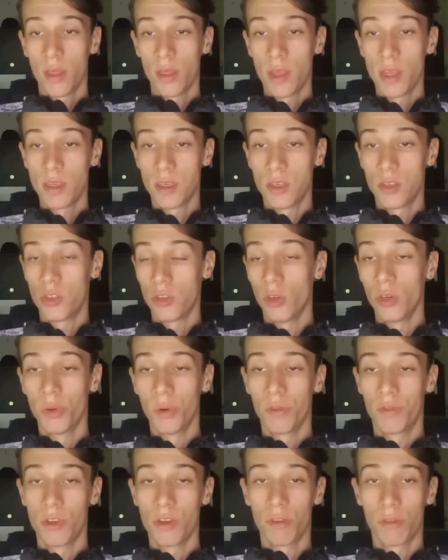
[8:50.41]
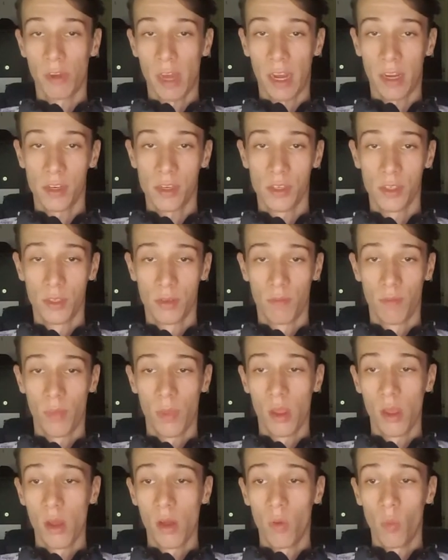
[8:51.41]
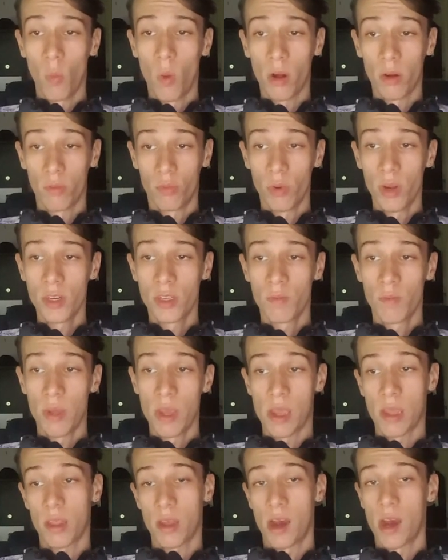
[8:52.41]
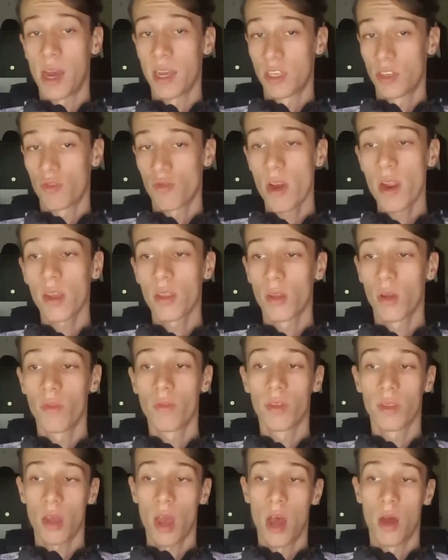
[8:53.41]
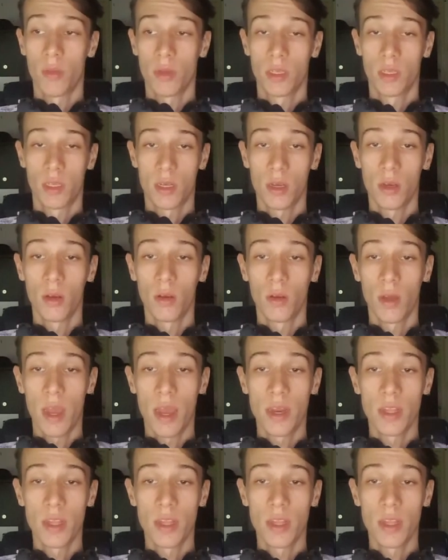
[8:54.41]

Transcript: This is due to a few factors, one of which being the high strength of carbon steel